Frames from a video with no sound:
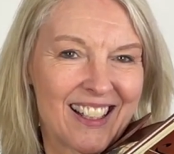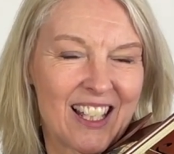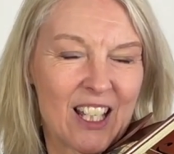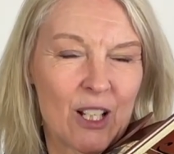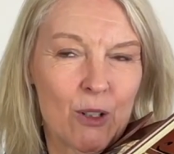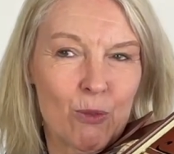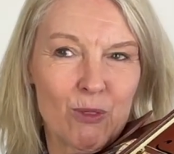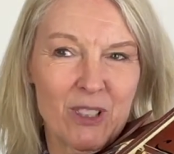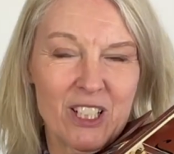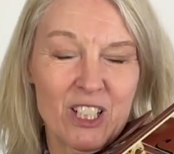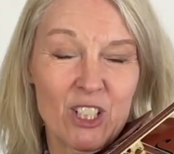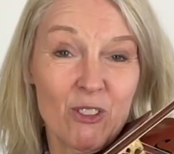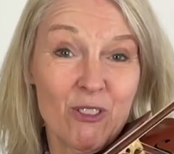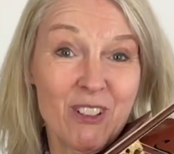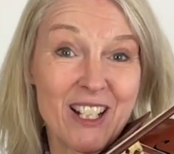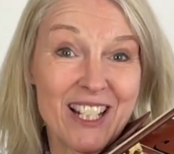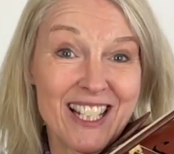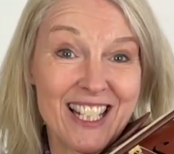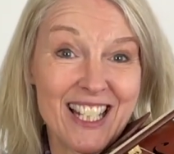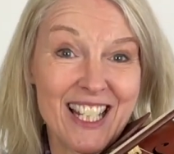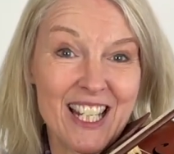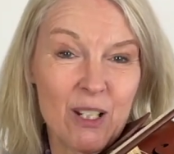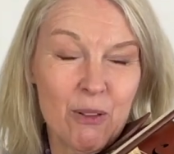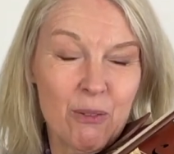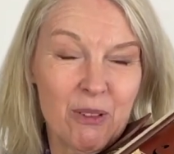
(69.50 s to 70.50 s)
when you're ready,
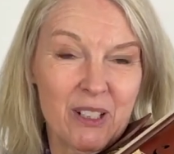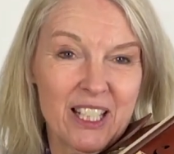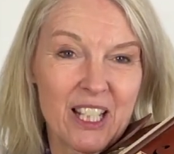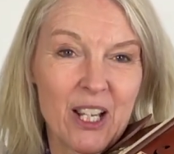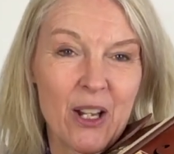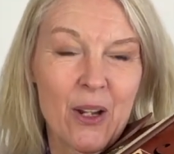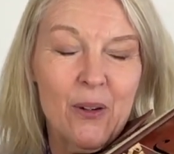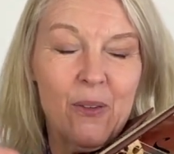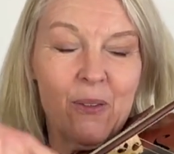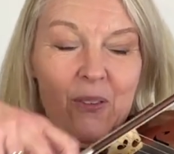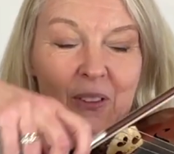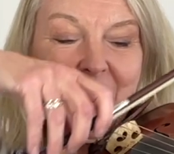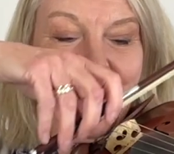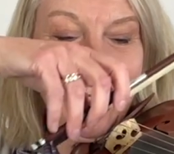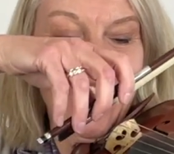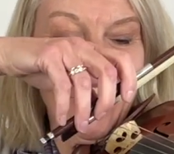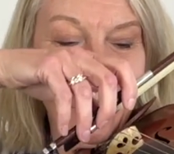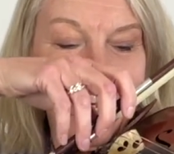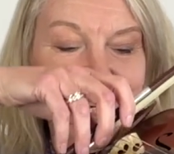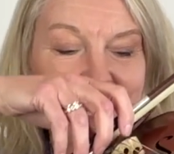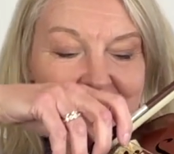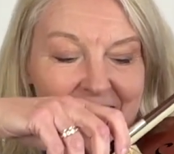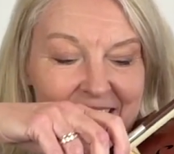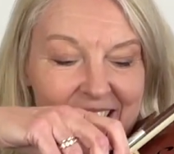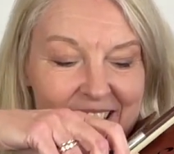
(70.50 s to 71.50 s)
here we go.
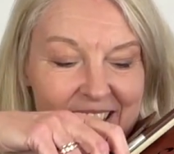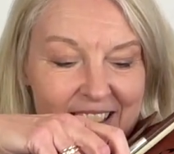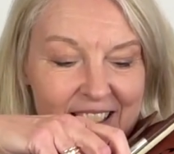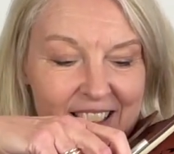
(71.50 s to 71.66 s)
And